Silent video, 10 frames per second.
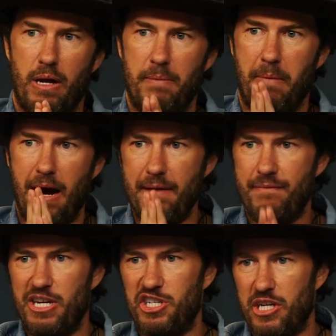my
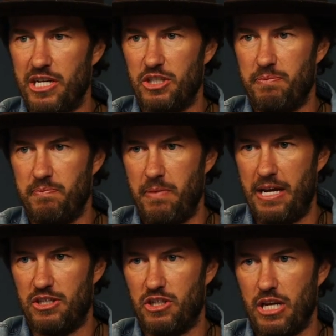vision
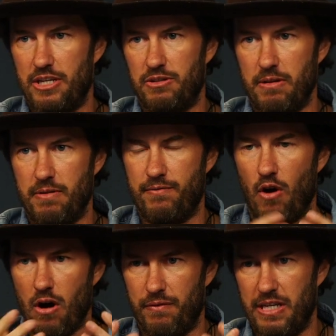has
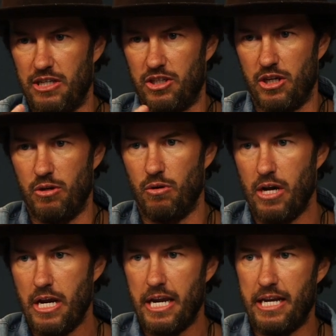evolved into
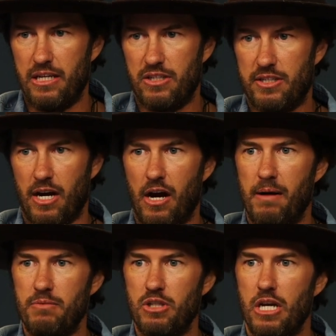is
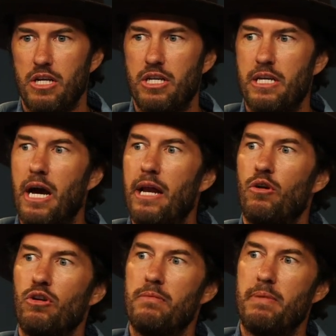Tom's to not
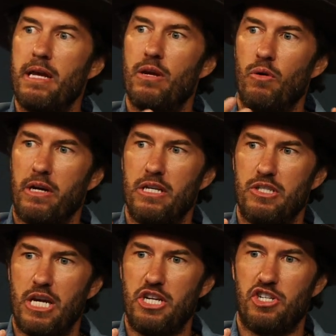only be an
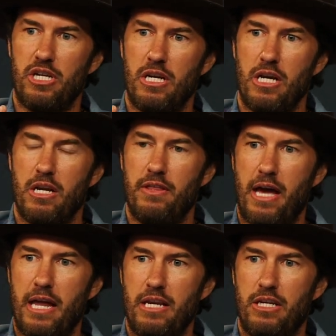organization
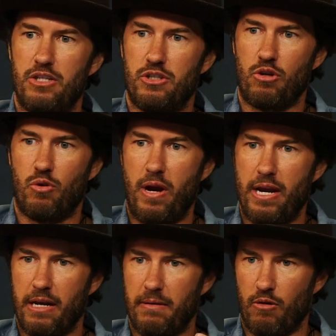that is
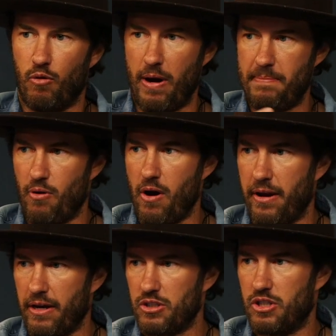creating great
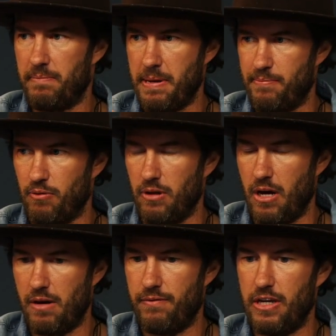products that people
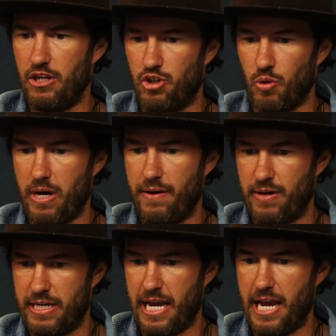love and enjoy
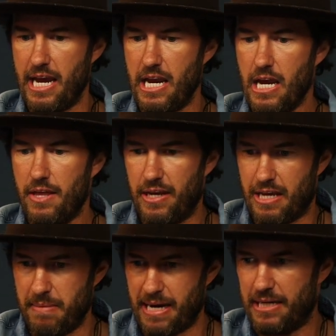every day that
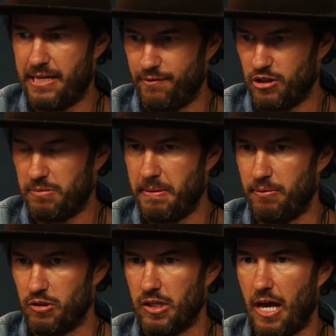can make a difference in
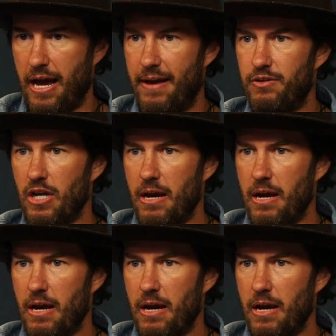people's lives,